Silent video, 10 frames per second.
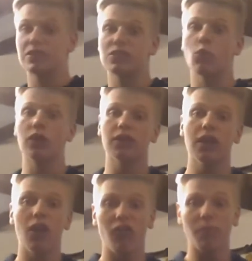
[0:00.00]
this is one
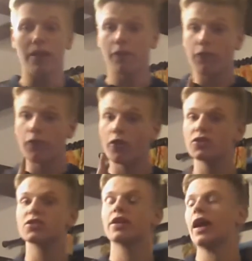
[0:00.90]
of my
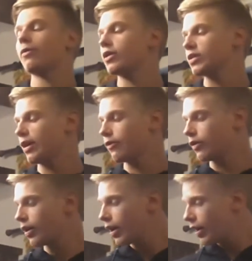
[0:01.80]
first cameras
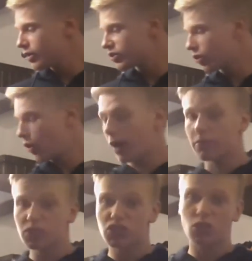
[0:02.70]
ever. So
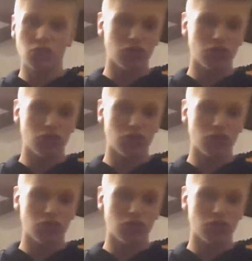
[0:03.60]
I'm so